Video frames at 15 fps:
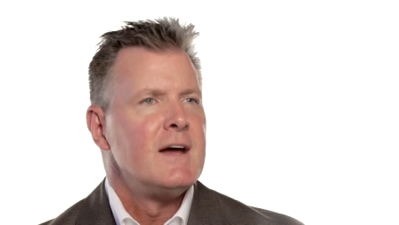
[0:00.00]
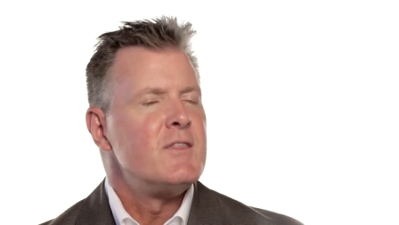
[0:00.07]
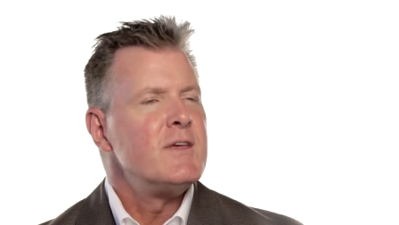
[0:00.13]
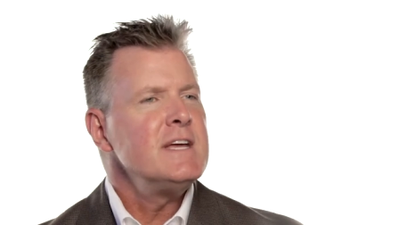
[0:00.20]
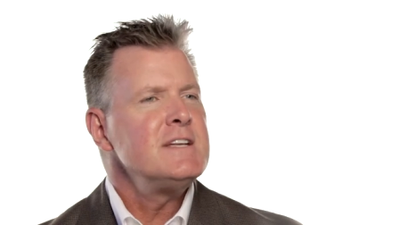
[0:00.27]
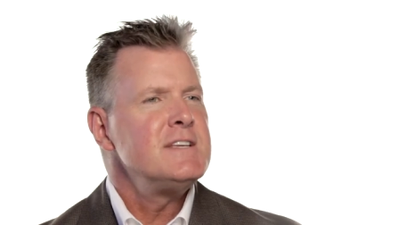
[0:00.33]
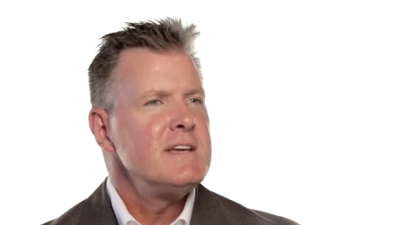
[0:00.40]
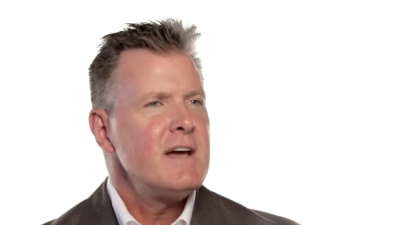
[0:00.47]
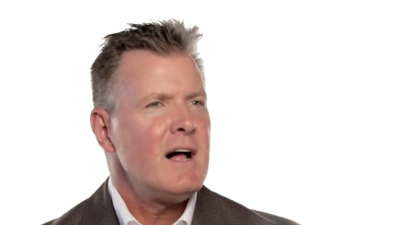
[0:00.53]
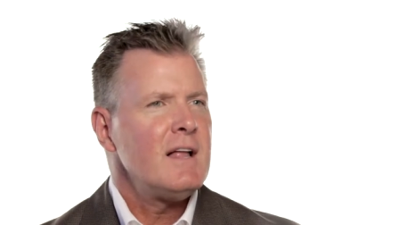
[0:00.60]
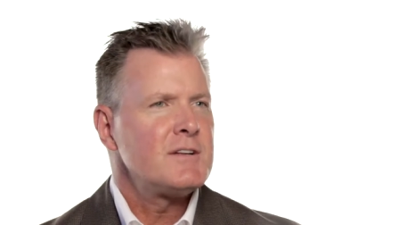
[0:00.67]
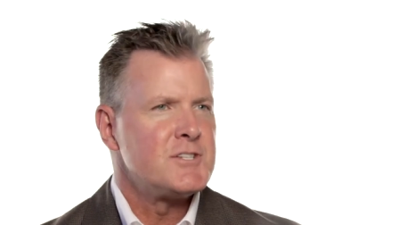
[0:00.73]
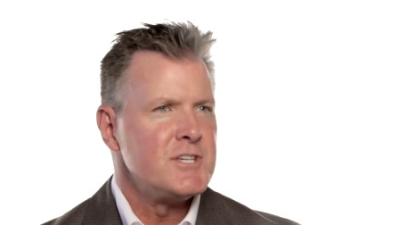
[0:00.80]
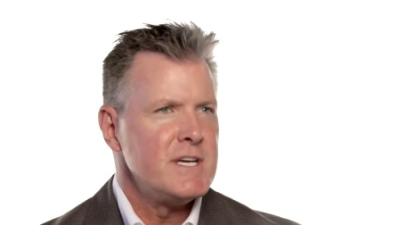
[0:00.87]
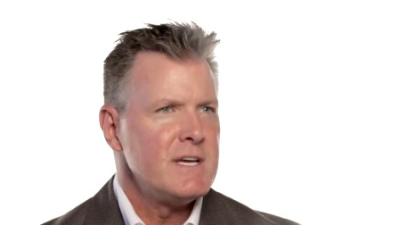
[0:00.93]
The
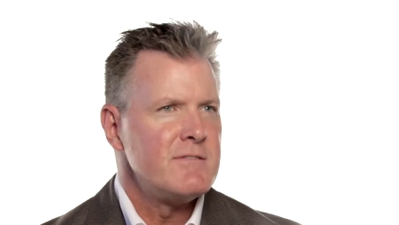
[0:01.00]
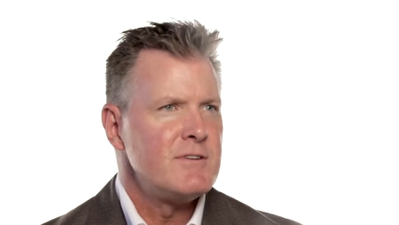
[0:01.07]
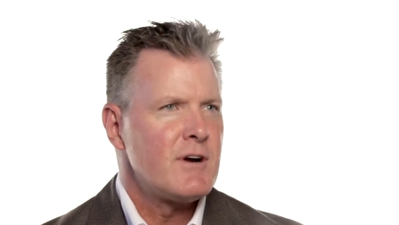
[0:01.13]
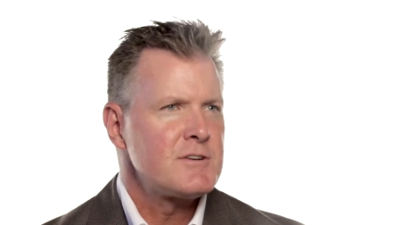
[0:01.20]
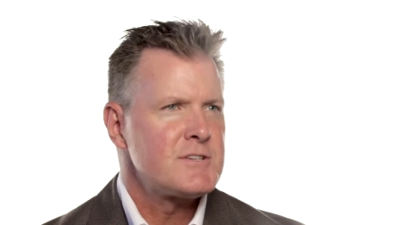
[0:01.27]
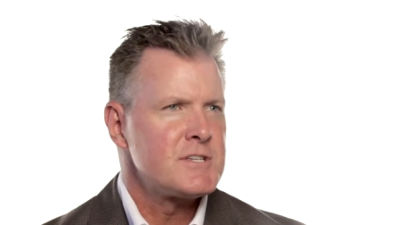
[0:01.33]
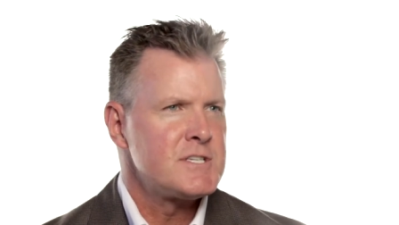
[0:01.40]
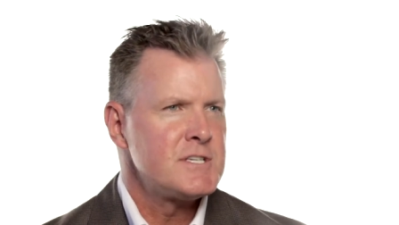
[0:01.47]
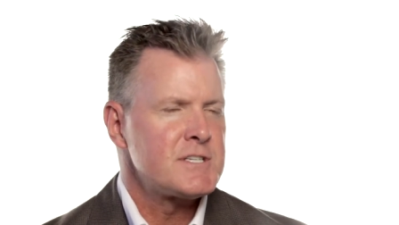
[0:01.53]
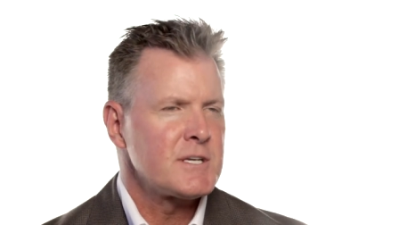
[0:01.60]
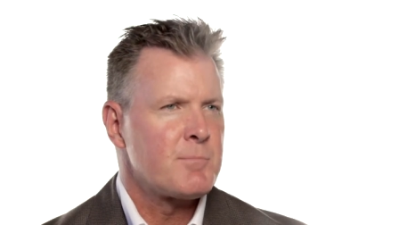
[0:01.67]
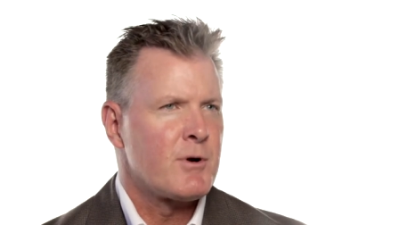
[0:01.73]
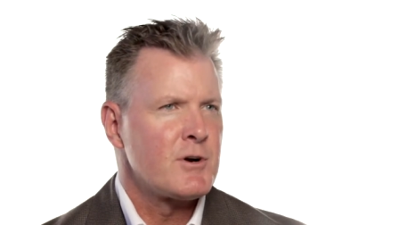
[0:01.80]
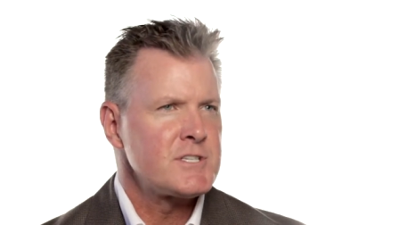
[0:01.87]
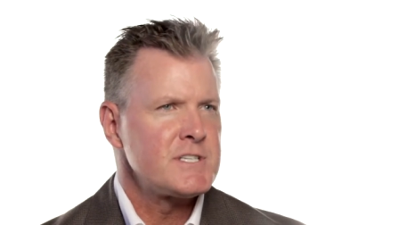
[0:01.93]
etiology of
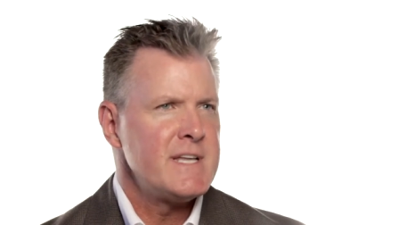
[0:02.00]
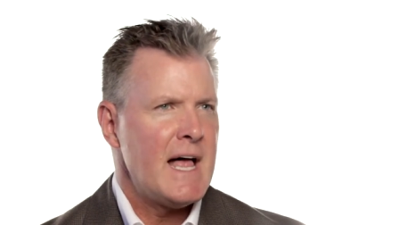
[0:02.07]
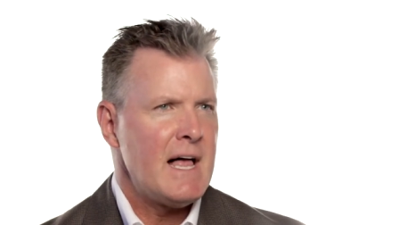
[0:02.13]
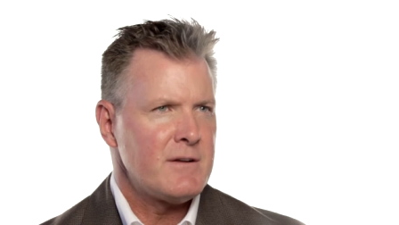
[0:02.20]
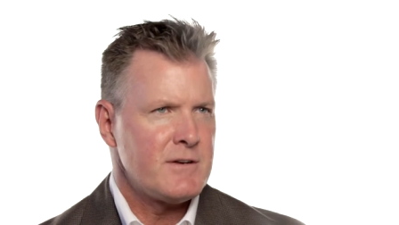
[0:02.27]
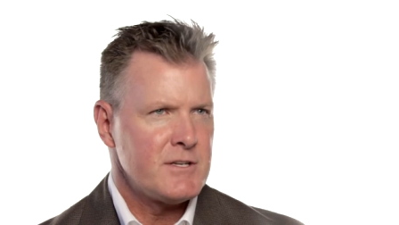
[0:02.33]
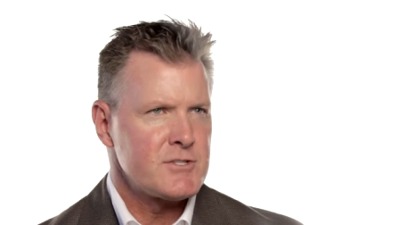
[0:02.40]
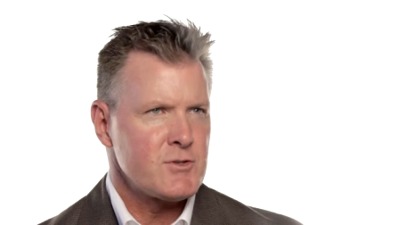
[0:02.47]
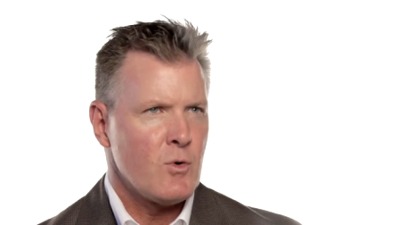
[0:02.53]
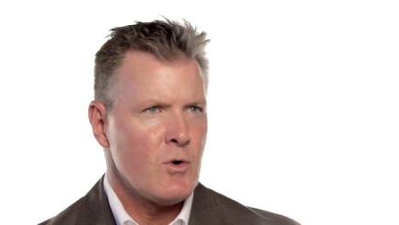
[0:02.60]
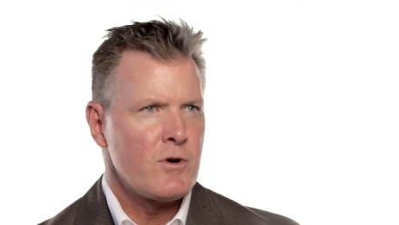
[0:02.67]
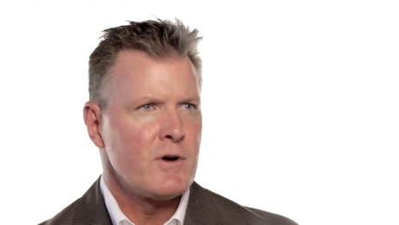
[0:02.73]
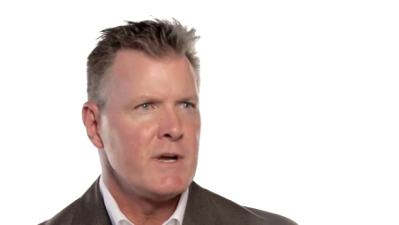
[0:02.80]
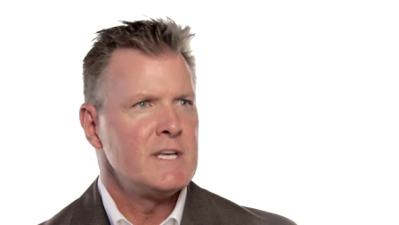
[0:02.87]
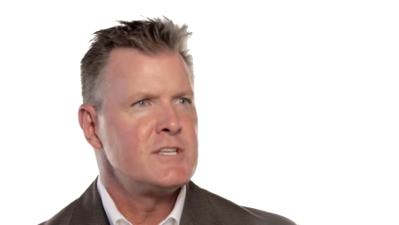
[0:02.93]
narcissistic personality
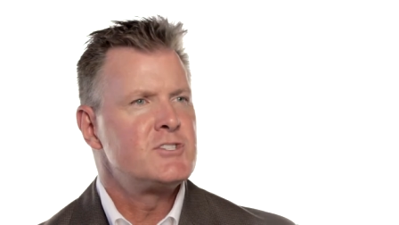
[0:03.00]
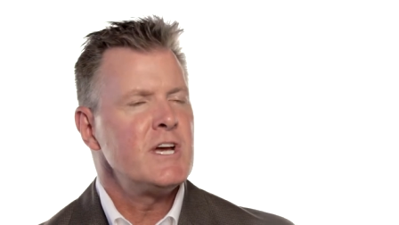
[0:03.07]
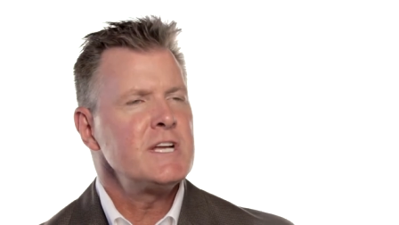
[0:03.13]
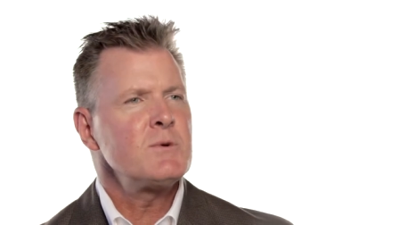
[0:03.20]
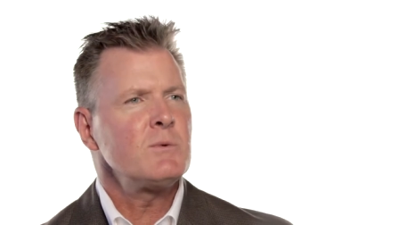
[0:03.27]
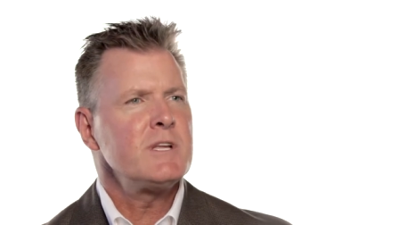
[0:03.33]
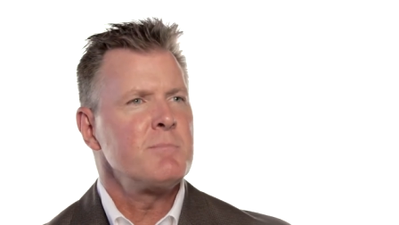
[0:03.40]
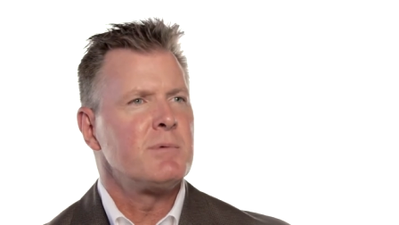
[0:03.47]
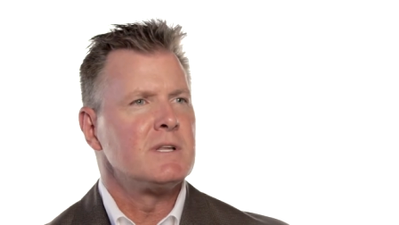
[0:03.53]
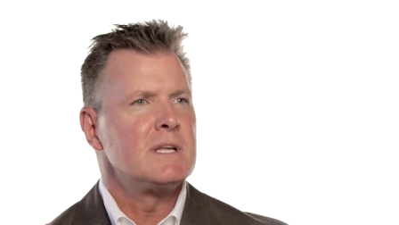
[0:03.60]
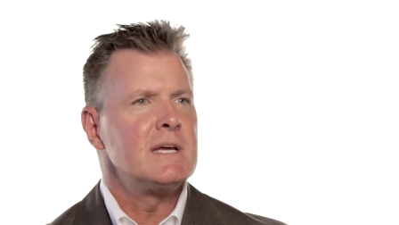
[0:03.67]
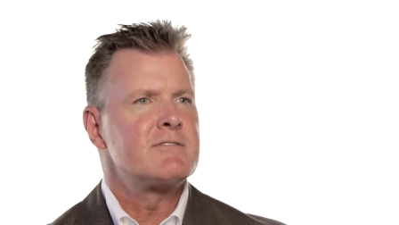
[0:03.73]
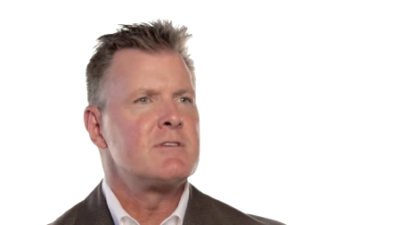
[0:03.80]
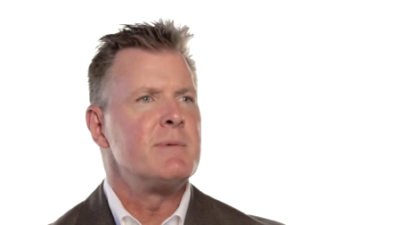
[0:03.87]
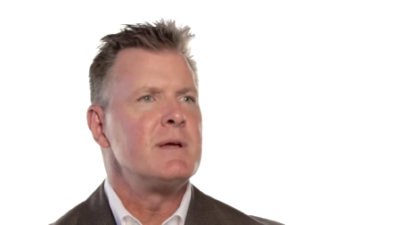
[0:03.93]
disorder is generally
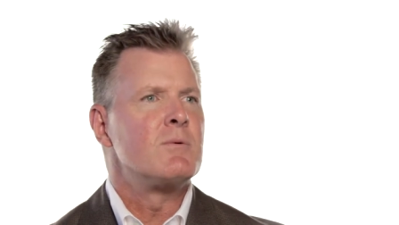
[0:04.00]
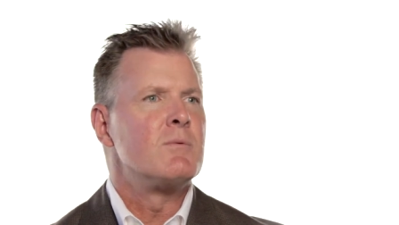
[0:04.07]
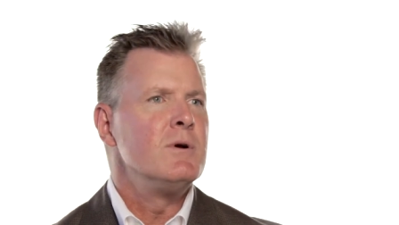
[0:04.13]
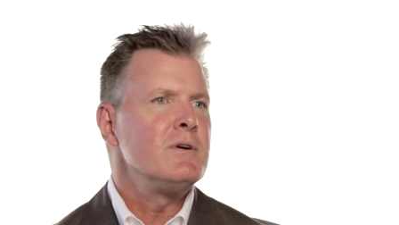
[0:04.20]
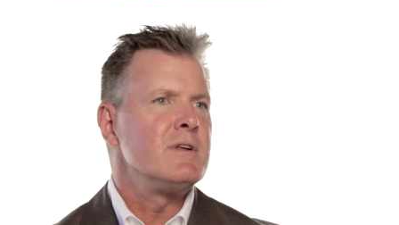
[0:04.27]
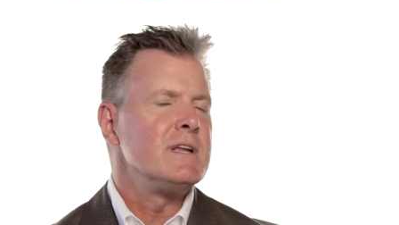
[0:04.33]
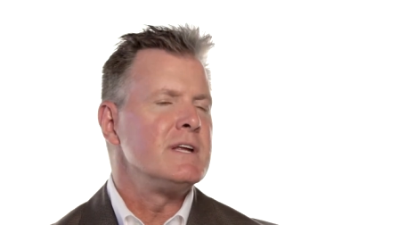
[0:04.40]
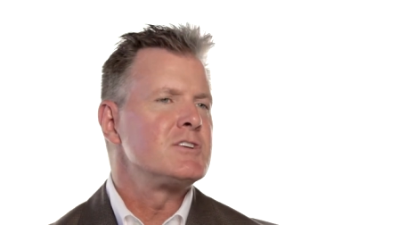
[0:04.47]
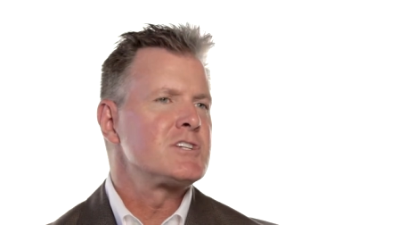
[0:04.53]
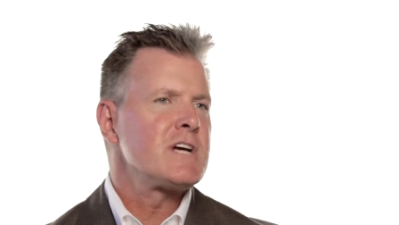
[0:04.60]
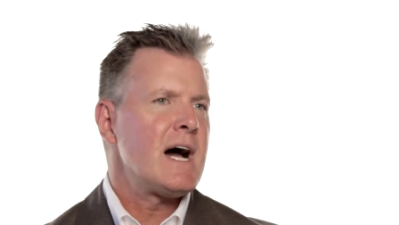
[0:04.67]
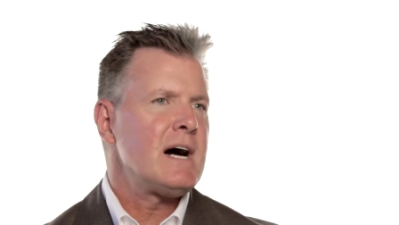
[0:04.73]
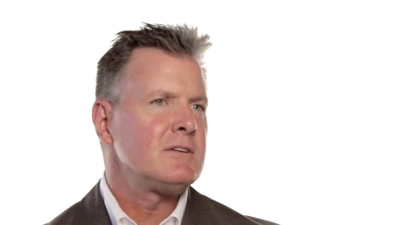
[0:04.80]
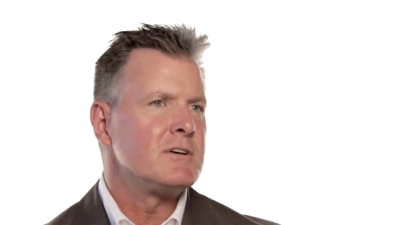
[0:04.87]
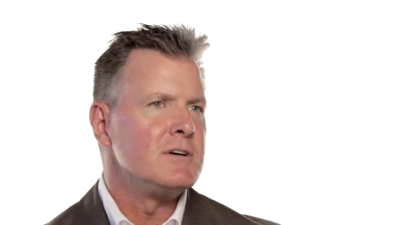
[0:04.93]
believed to be rooted in
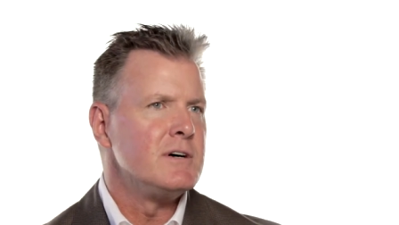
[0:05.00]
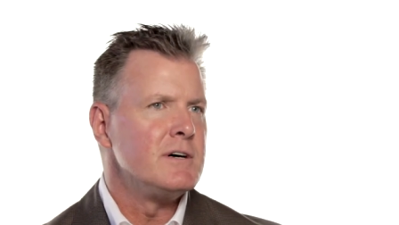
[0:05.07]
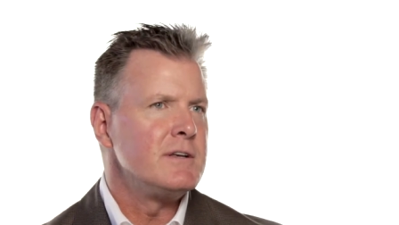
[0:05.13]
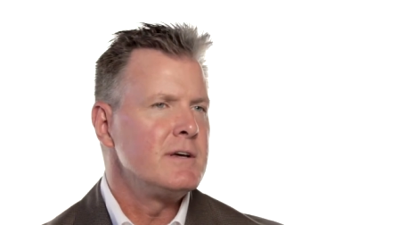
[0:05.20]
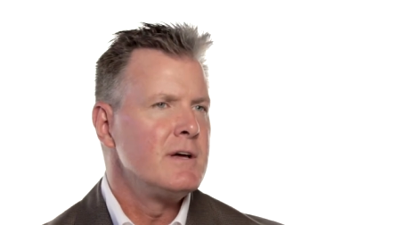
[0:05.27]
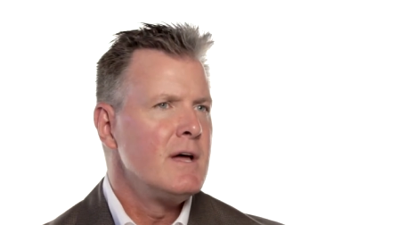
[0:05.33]
childhood,